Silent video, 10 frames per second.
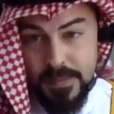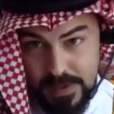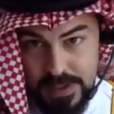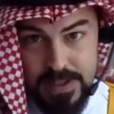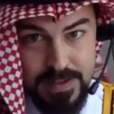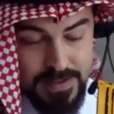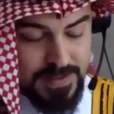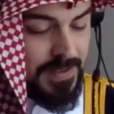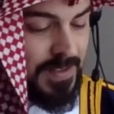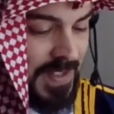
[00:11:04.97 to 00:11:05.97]

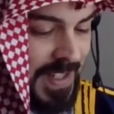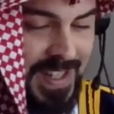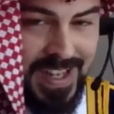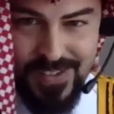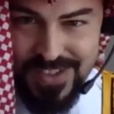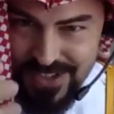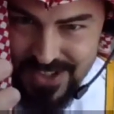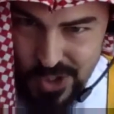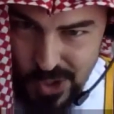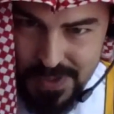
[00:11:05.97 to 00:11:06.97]
So you see, I want you to
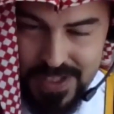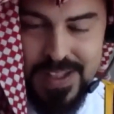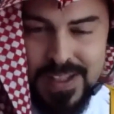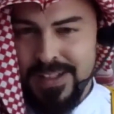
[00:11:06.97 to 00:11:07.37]
show me.